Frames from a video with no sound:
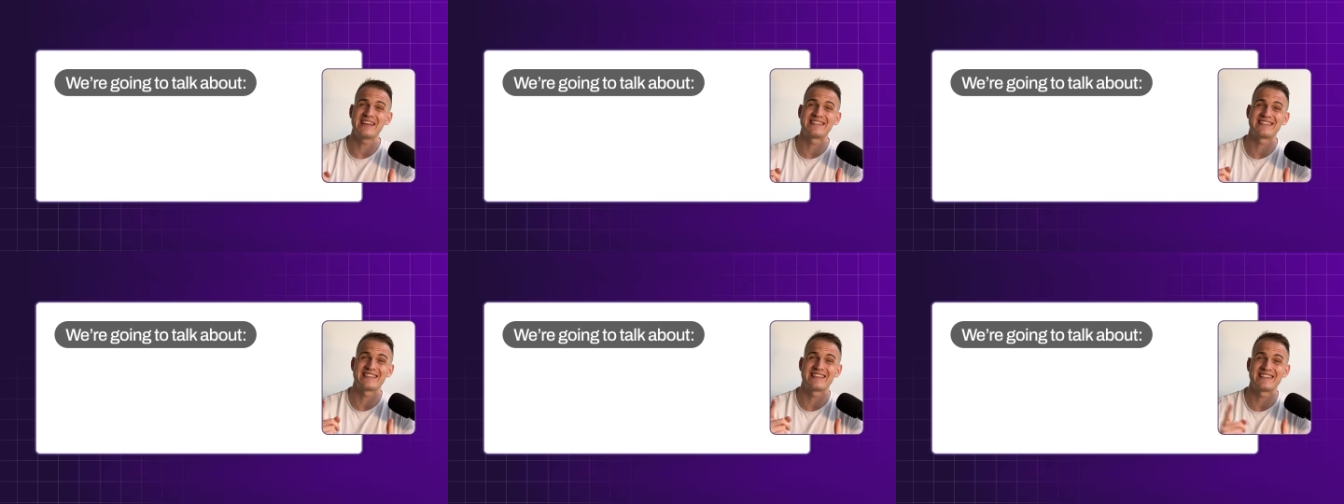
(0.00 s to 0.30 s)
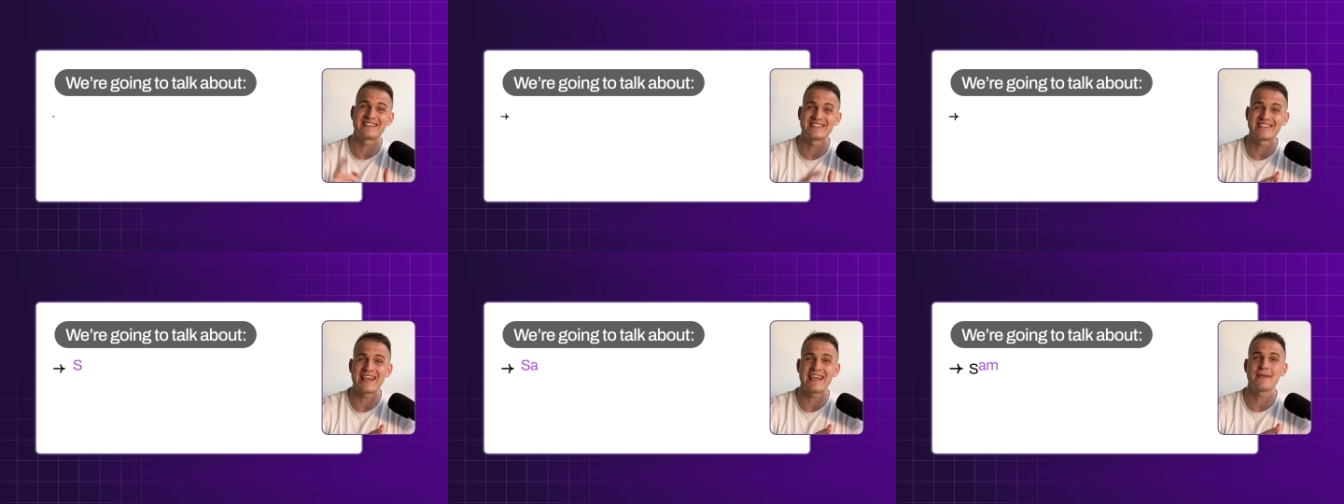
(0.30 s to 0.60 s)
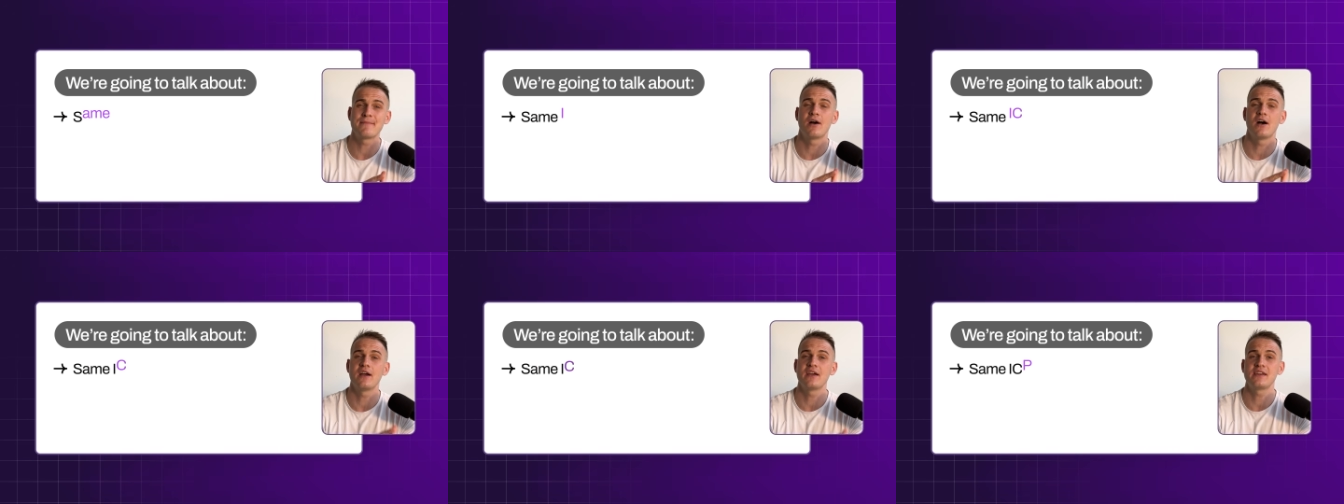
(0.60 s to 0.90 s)
the same
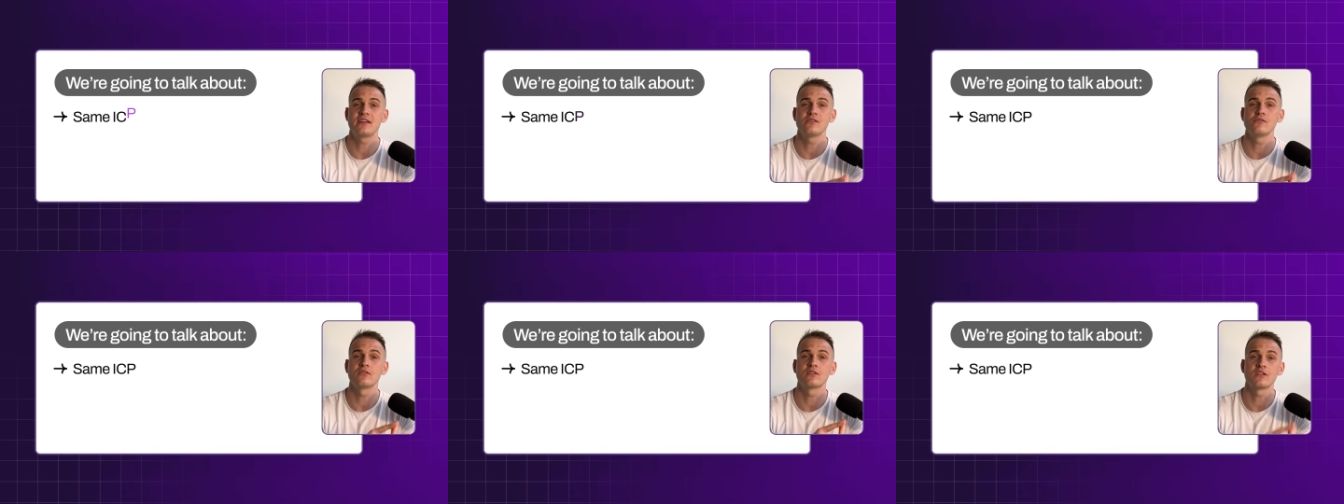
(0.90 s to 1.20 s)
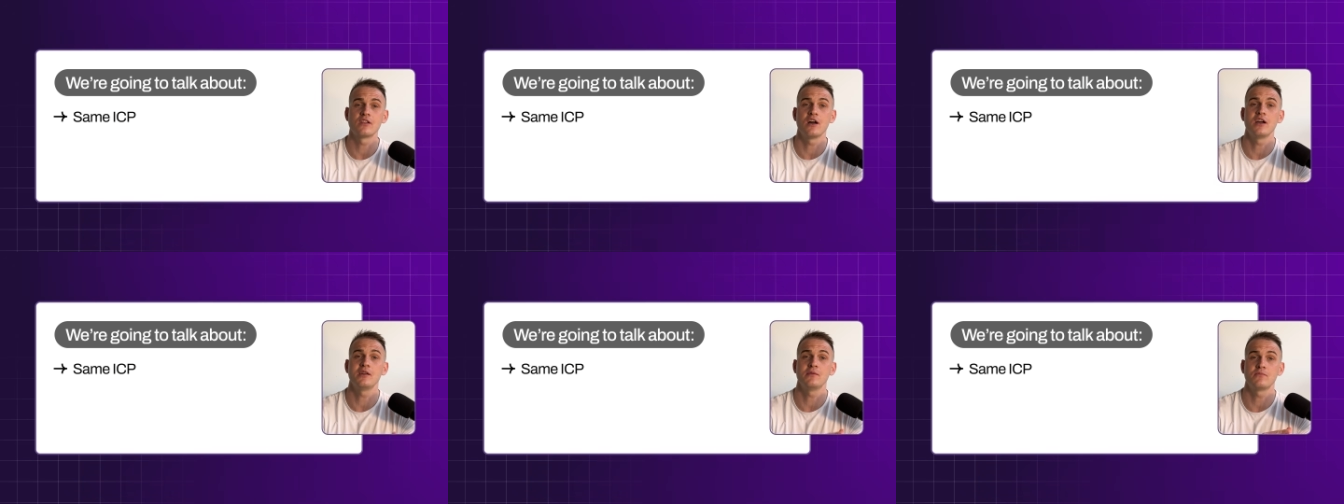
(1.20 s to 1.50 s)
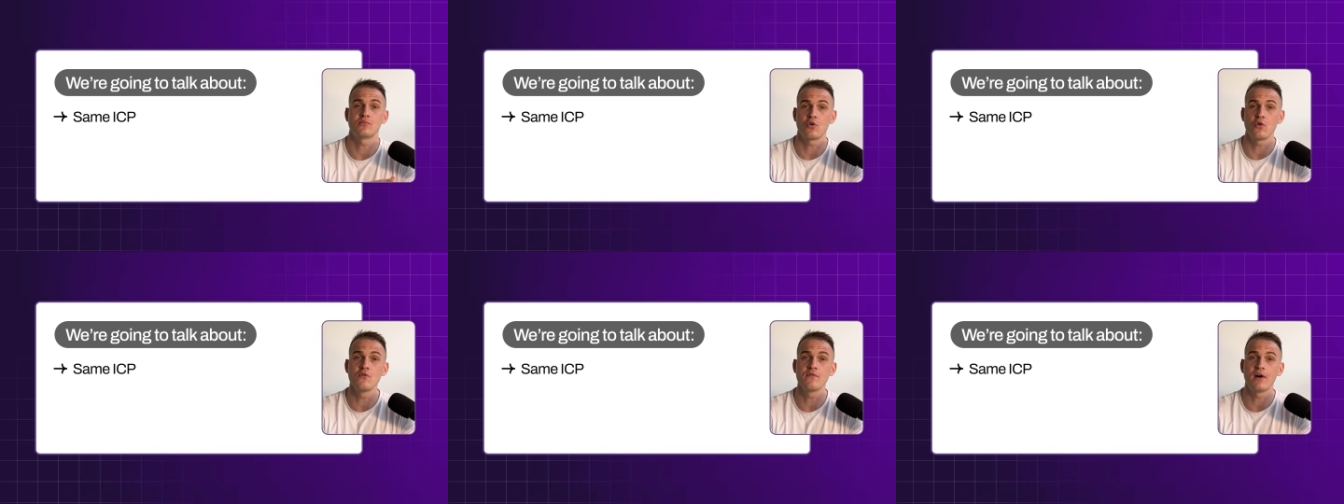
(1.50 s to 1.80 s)
ideal client
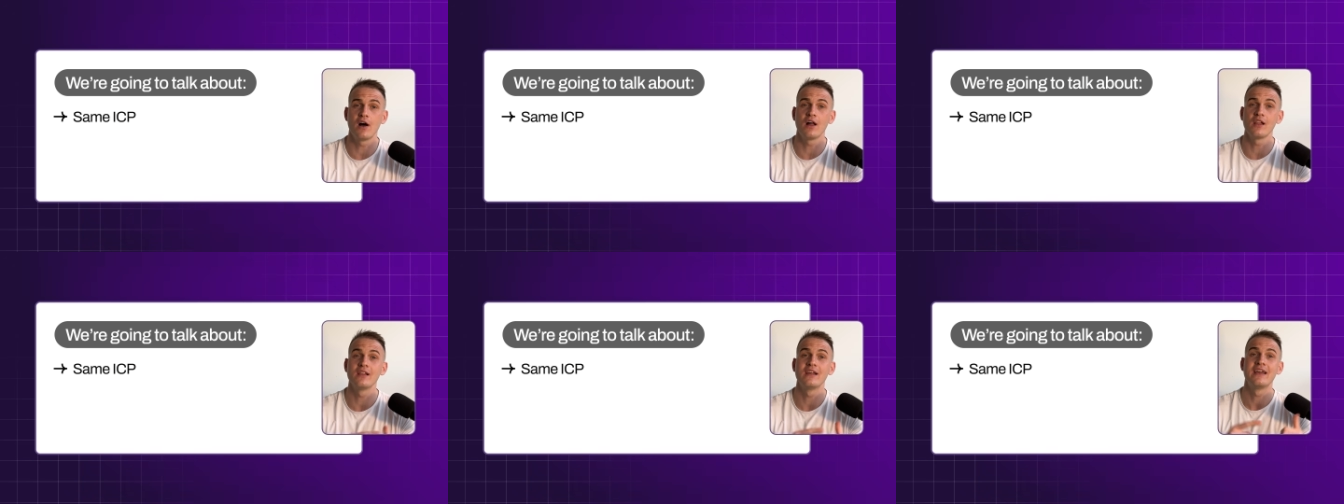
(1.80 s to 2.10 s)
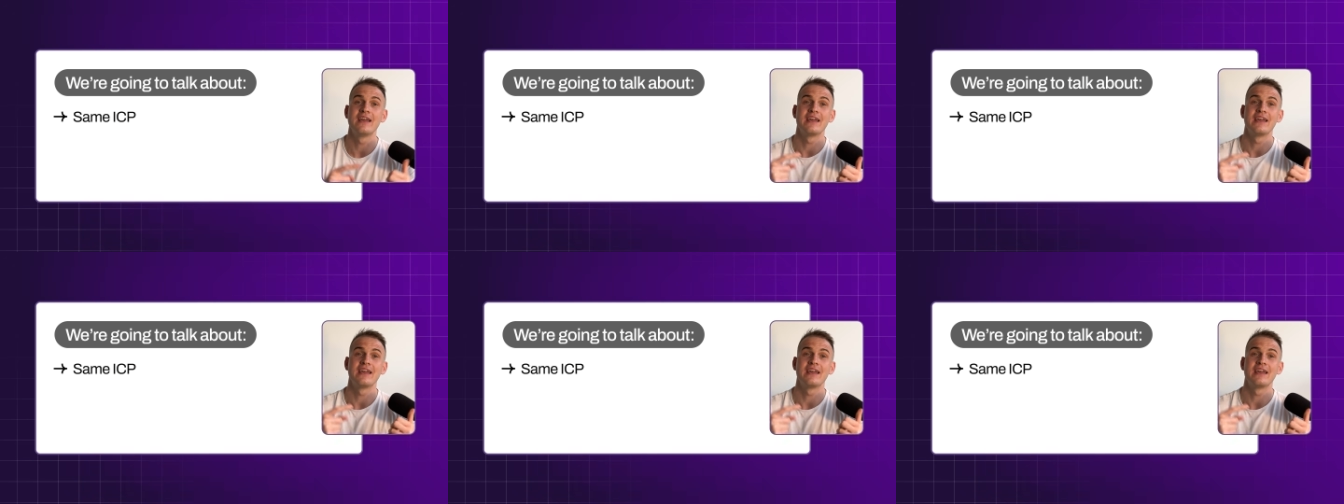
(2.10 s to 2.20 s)
profile,